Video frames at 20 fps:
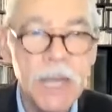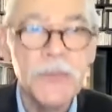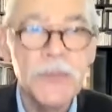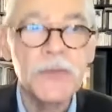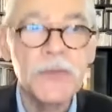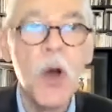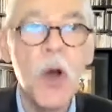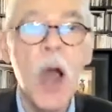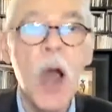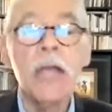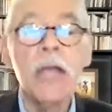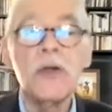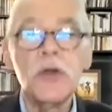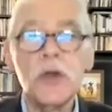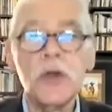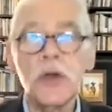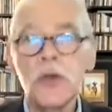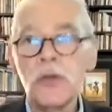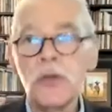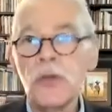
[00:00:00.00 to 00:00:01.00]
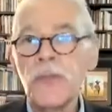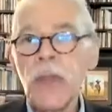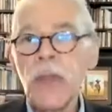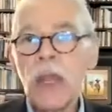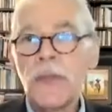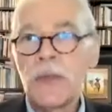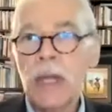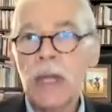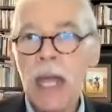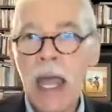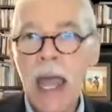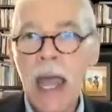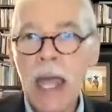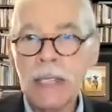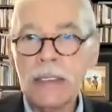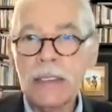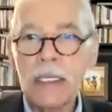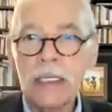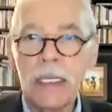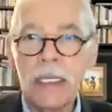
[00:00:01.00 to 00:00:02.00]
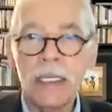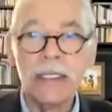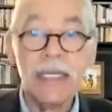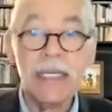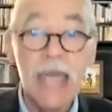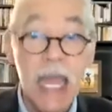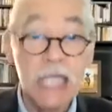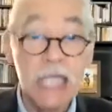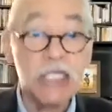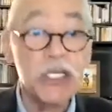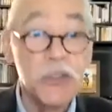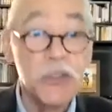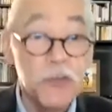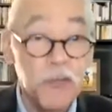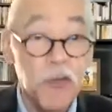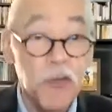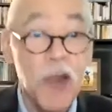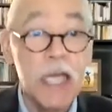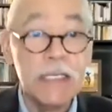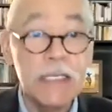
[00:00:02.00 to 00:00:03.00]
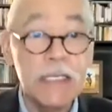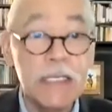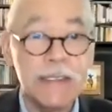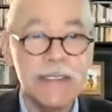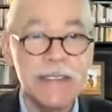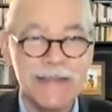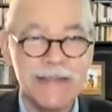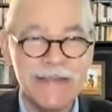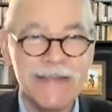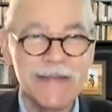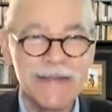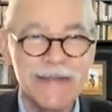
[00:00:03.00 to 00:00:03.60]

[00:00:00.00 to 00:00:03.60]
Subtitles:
And so I knew that I had to get catchy phrases,